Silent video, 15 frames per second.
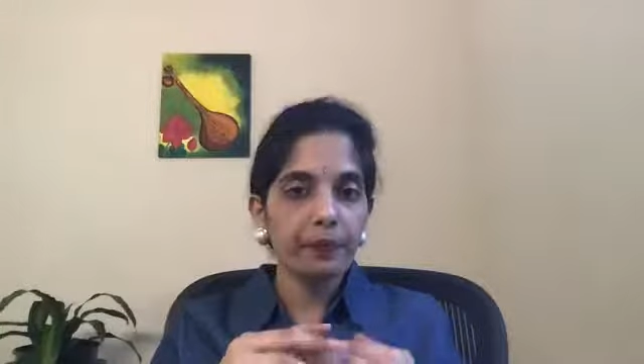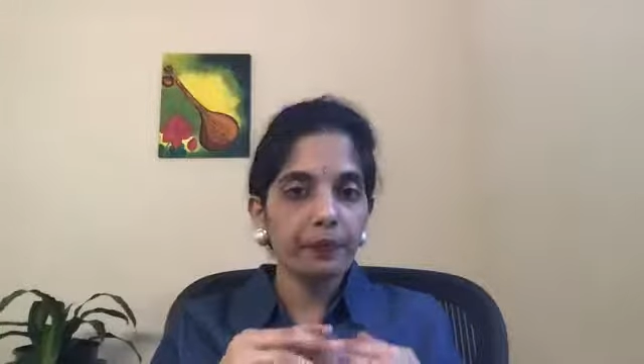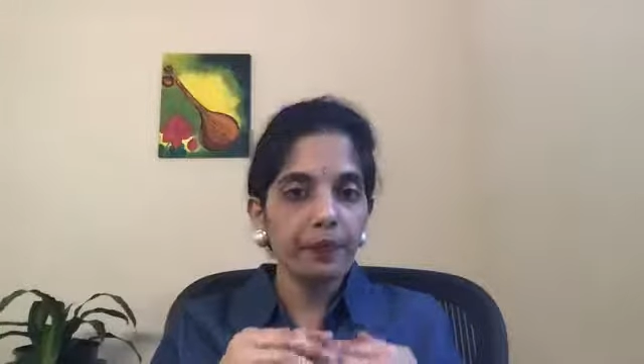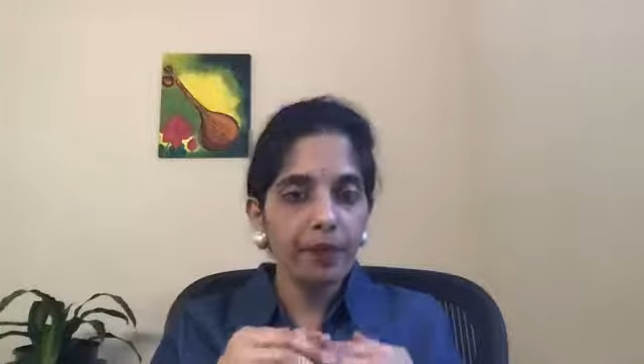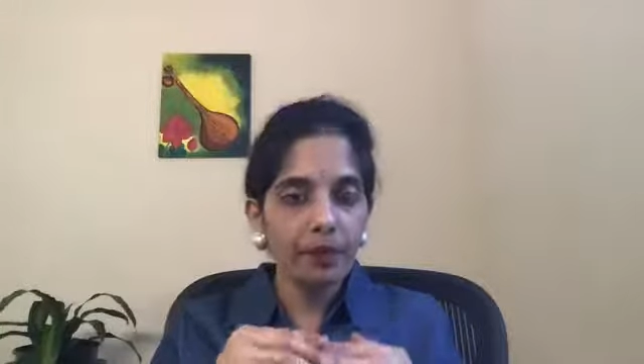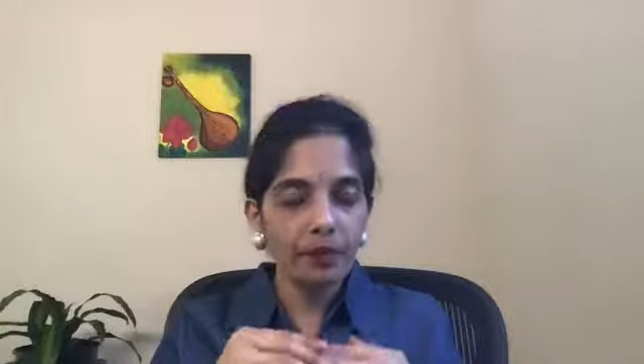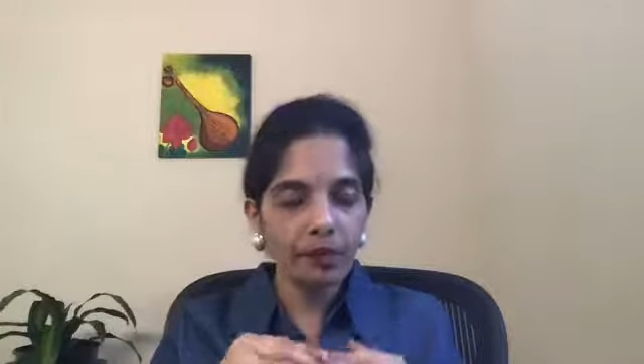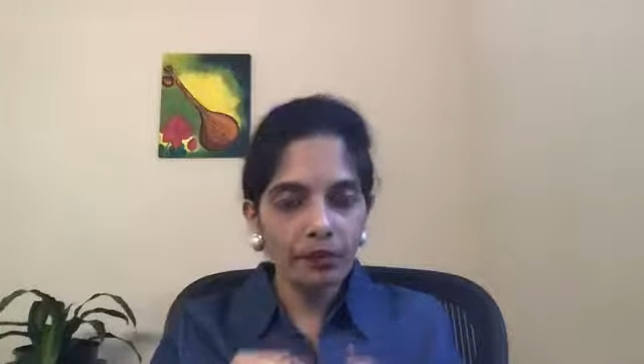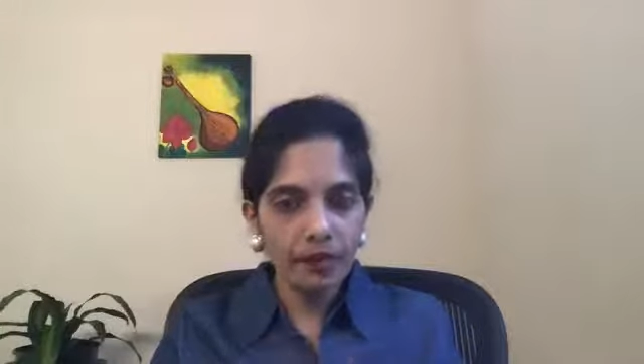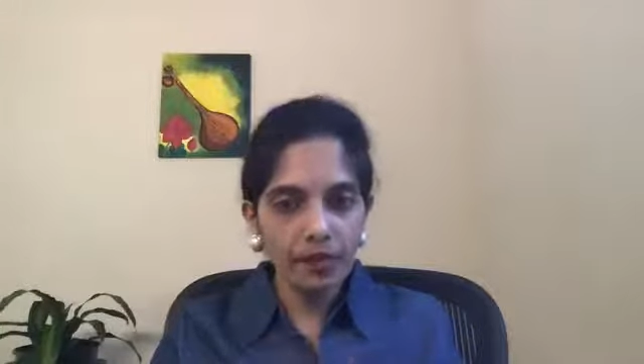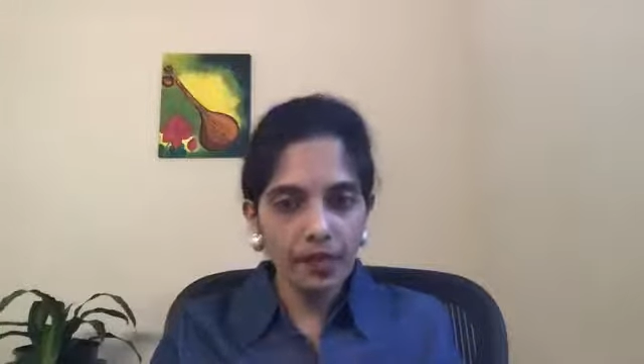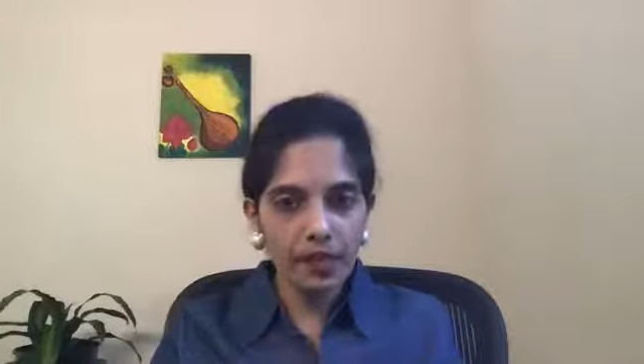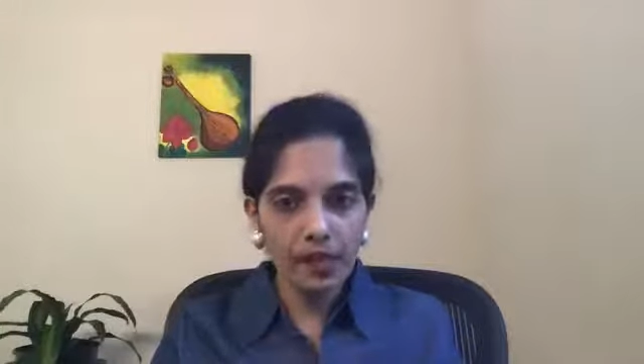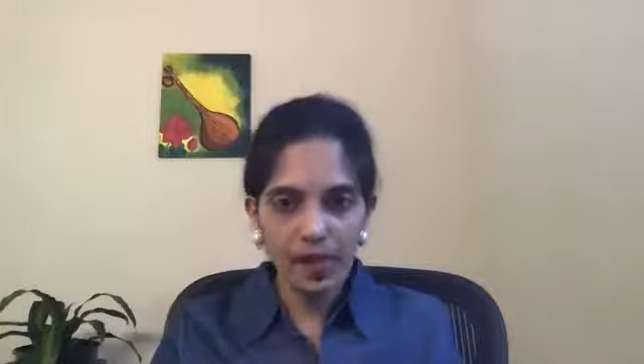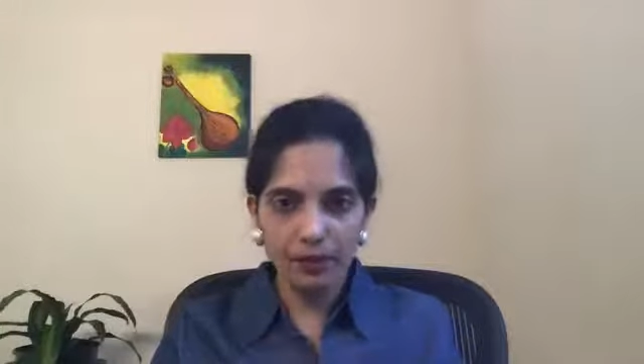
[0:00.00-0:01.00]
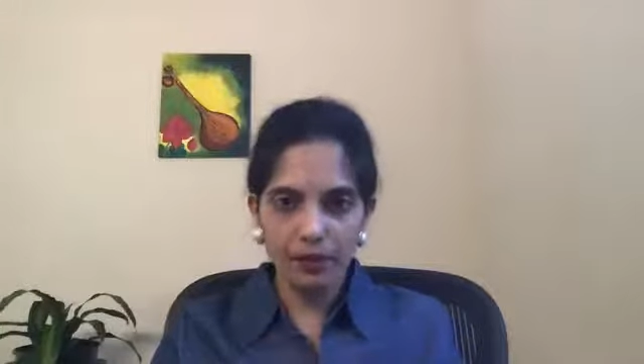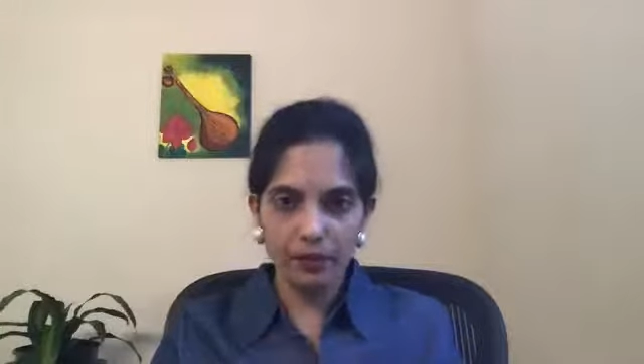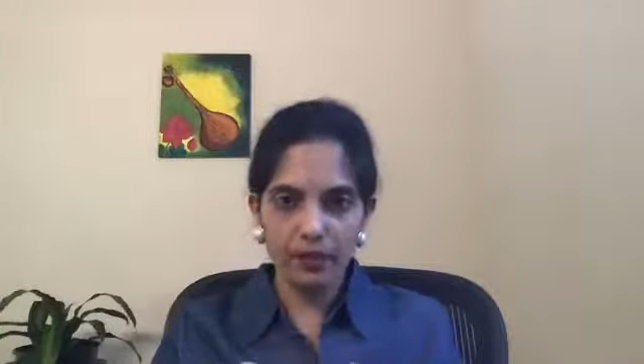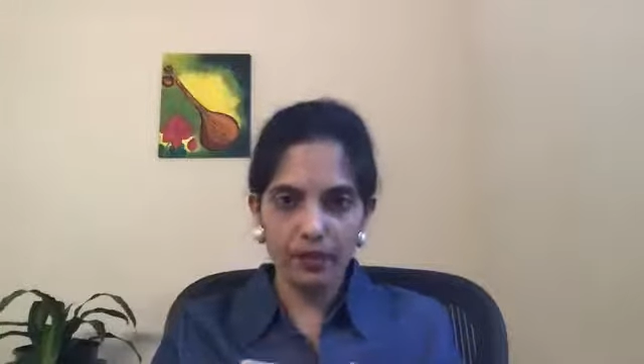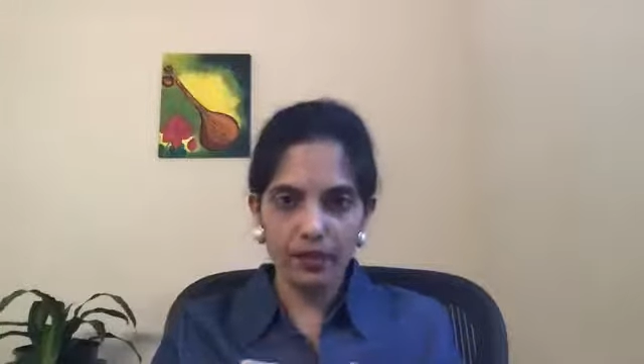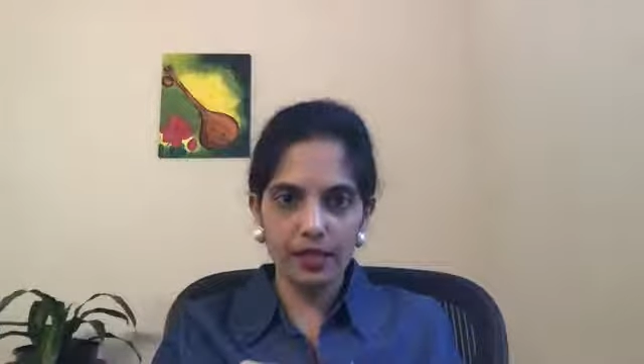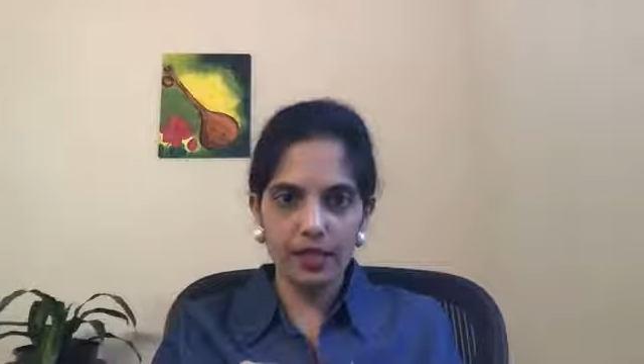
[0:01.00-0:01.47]
The third type of
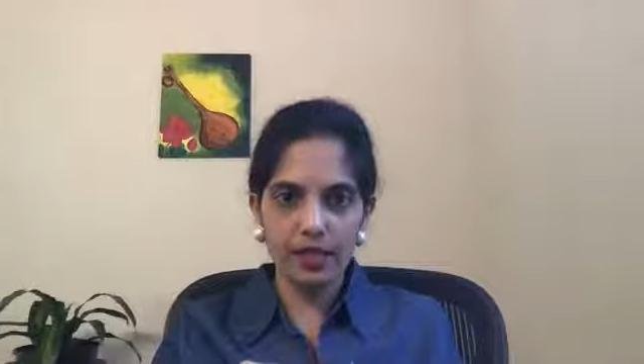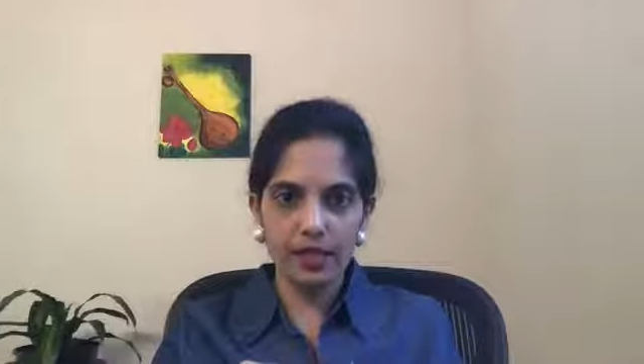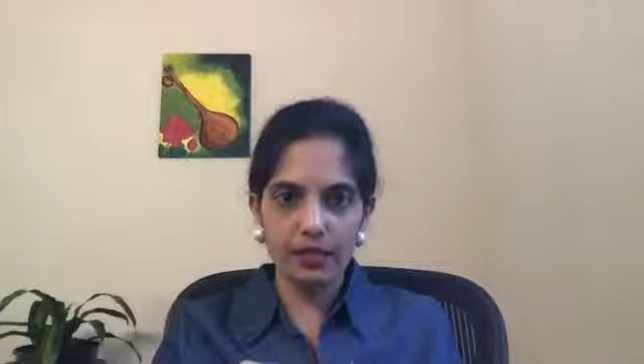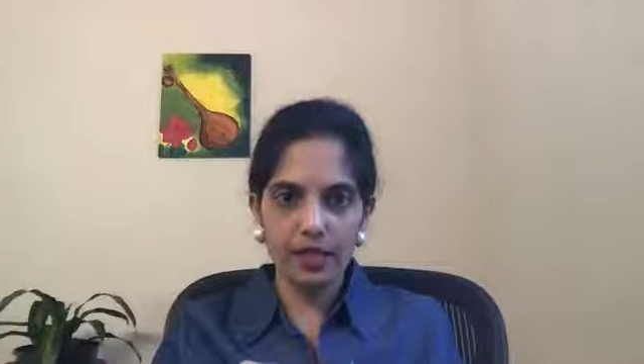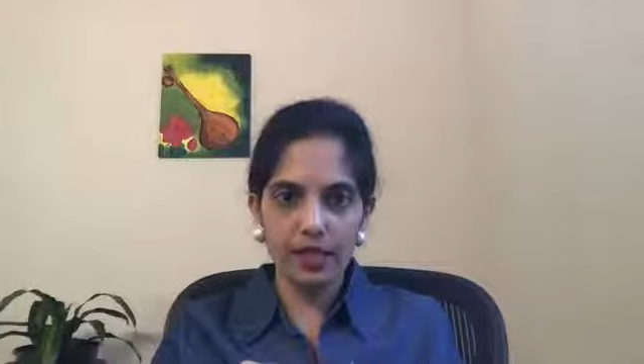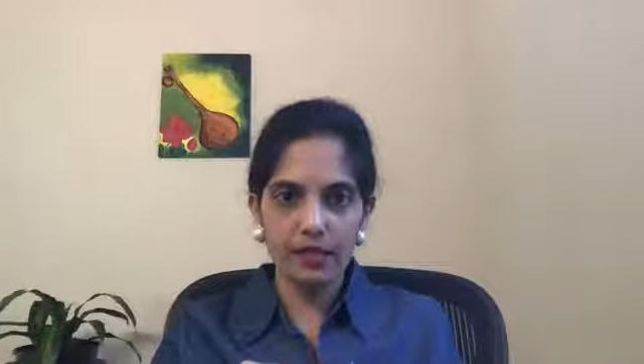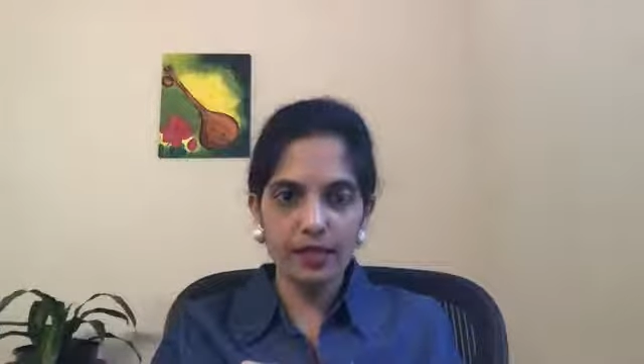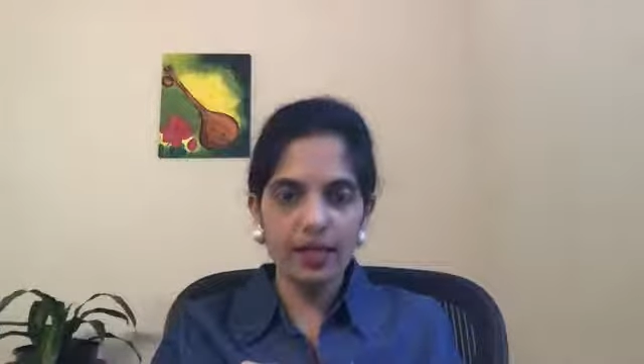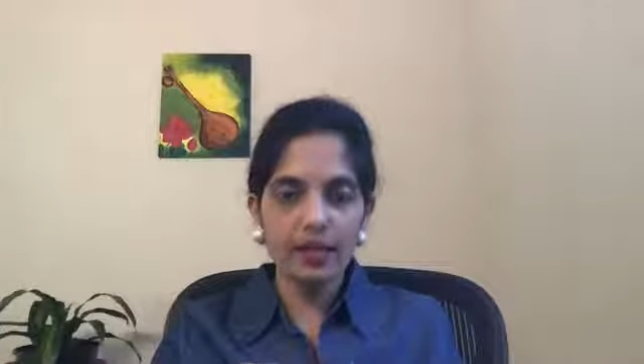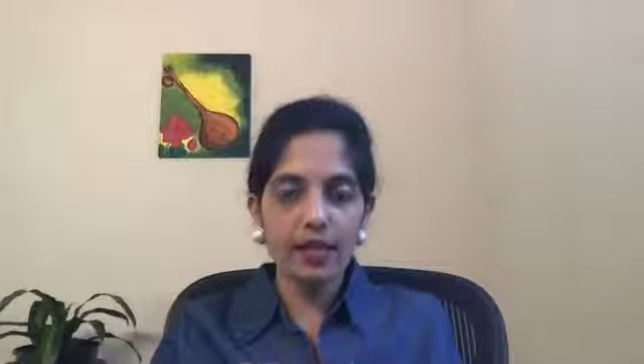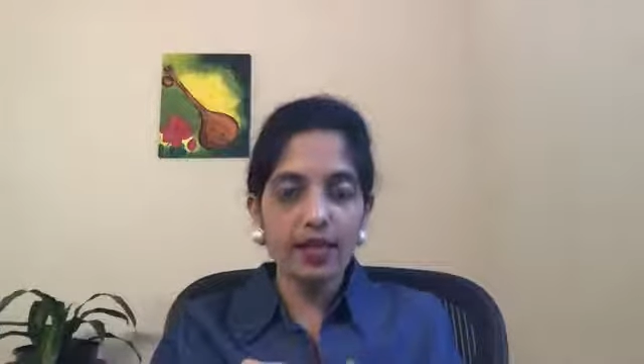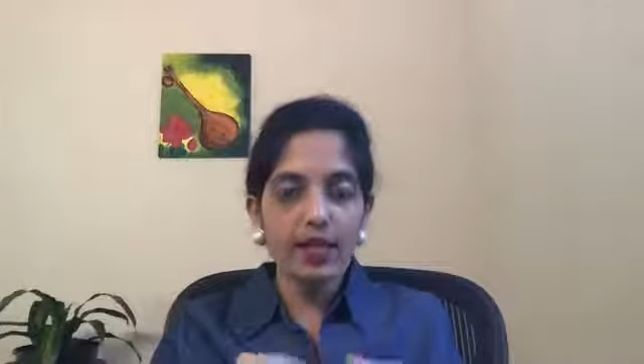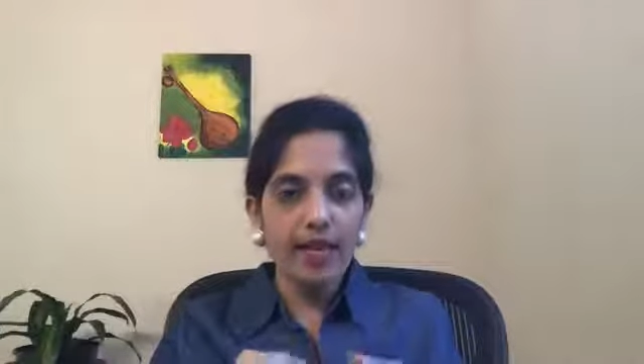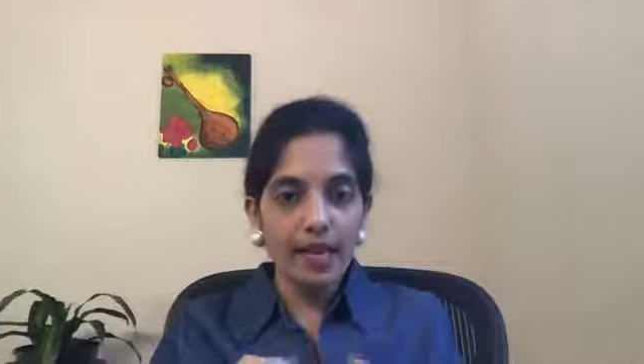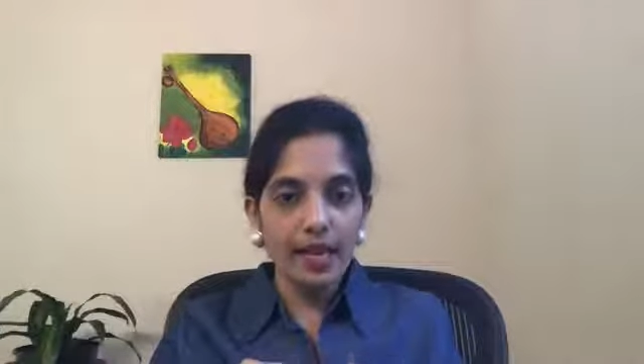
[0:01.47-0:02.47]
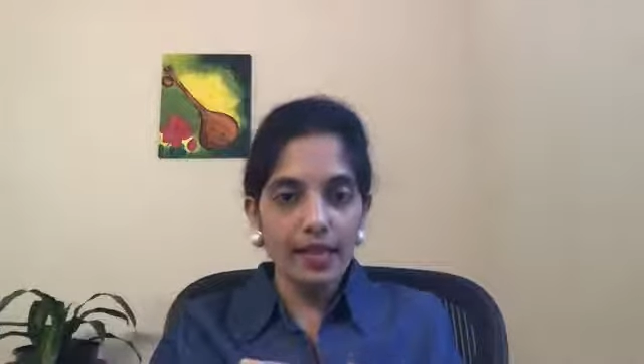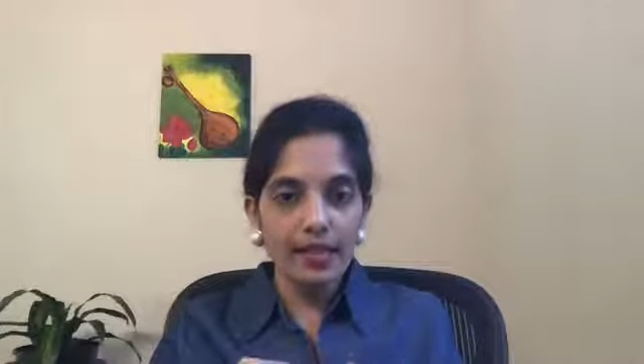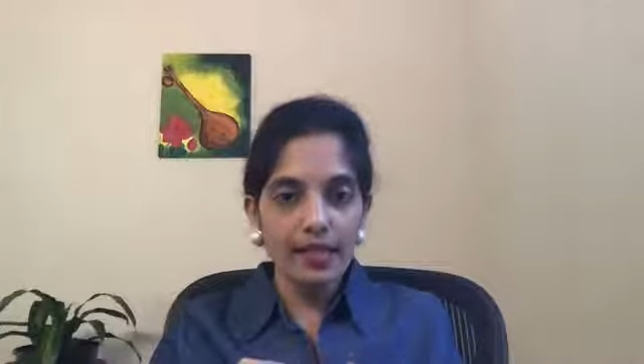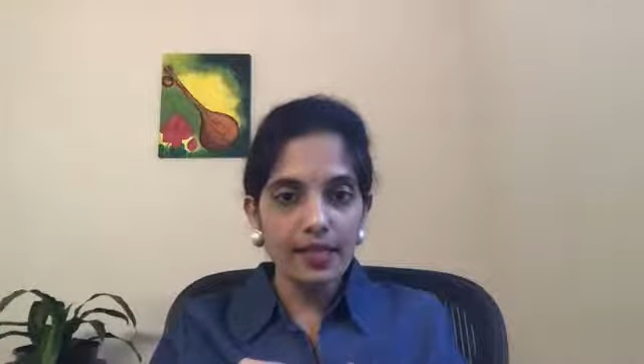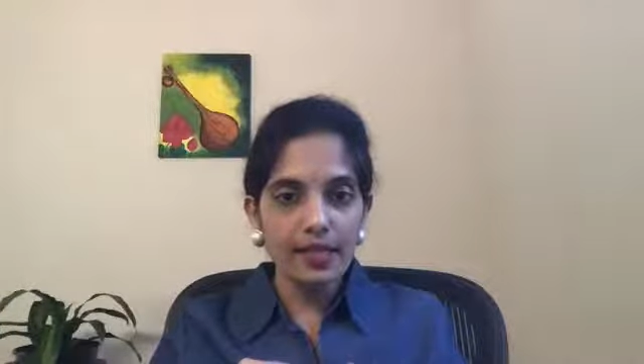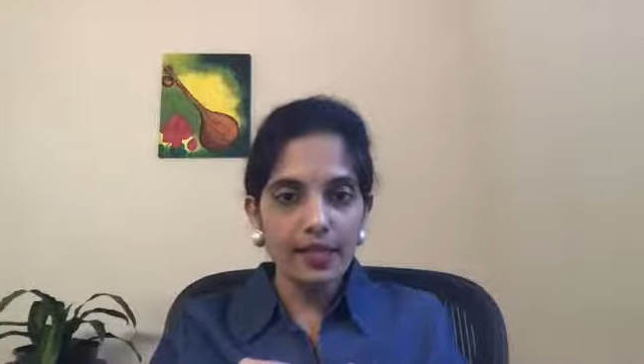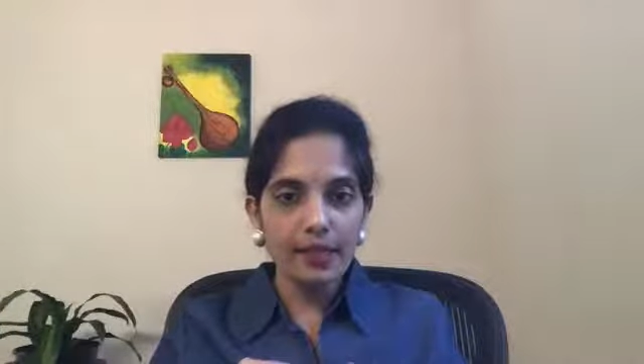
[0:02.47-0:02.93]
insomnia
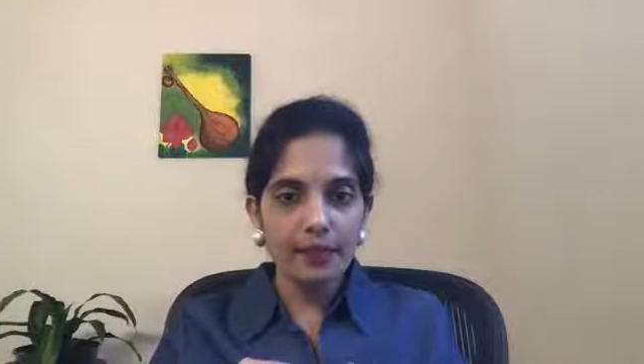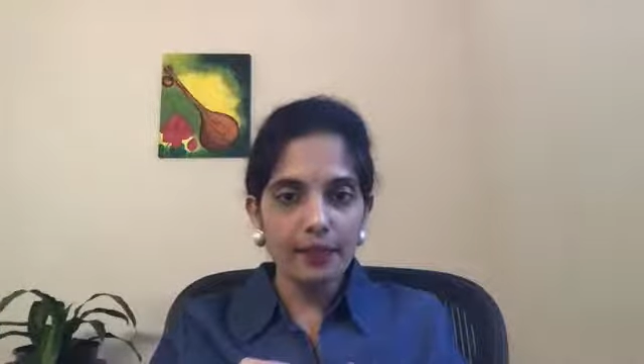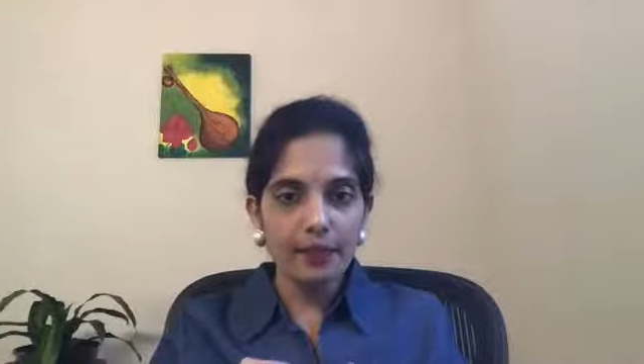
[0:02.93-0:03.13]
is